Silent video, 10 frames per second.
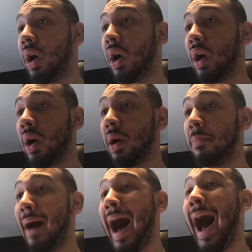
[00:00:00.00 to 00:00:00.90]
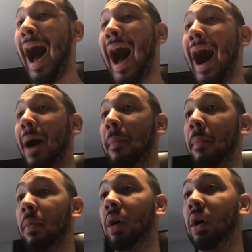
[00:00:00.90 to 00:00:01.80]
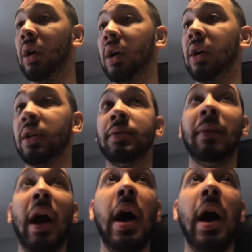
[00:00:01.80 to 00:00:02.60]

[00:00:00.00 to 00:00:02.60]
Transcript: For what, yo? Mom! You grown ass